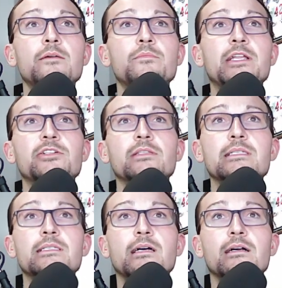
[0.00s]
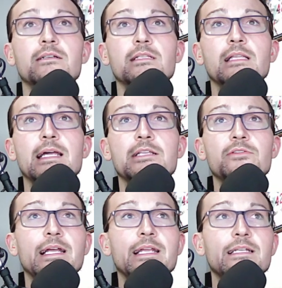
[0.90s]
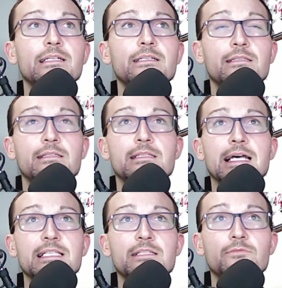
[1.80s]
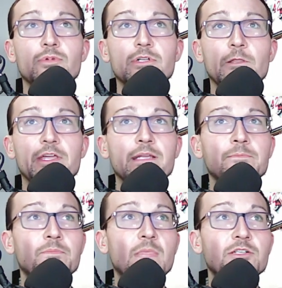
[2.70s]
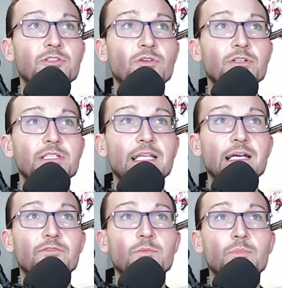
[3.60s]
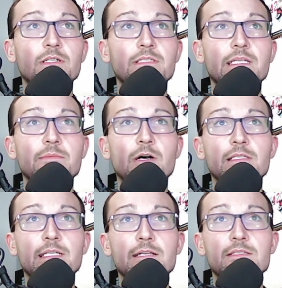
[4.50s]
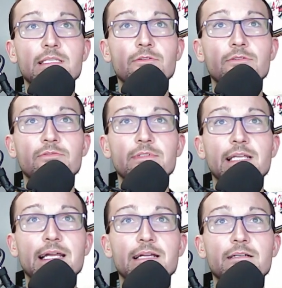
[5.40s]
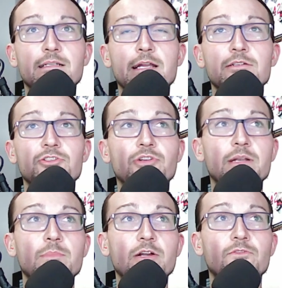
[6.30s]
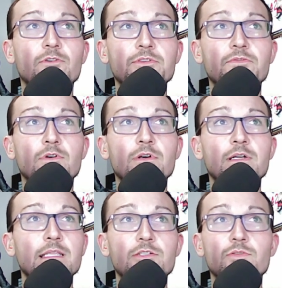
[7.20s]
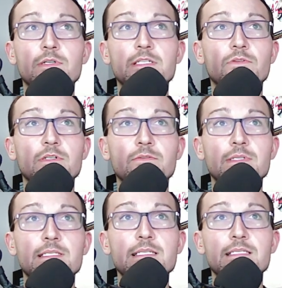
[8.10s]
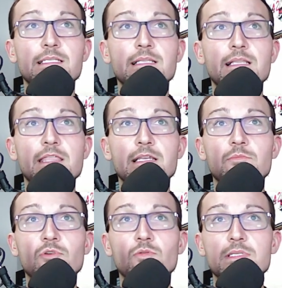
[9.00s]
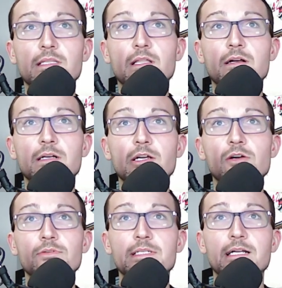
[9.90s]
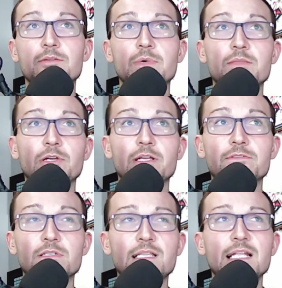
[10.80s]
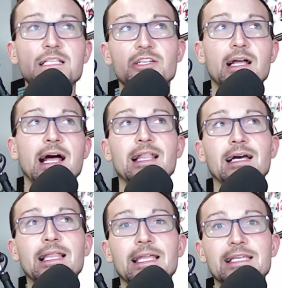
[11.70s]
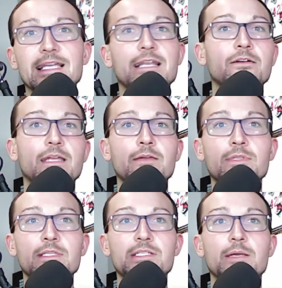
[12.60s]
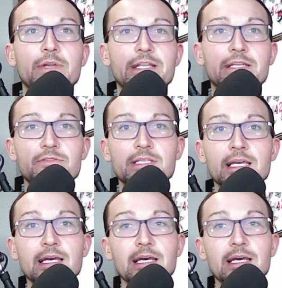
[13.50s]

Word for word: Major League Soccer's Atlanta United, that's a real thing, and Georgia Tech football team all announced that they would retire Aaron's trademark 44 in their 2021 season. The number was long ago retired by the Braves. Oh, that's good. I, I like that, okay? When there's somebody who's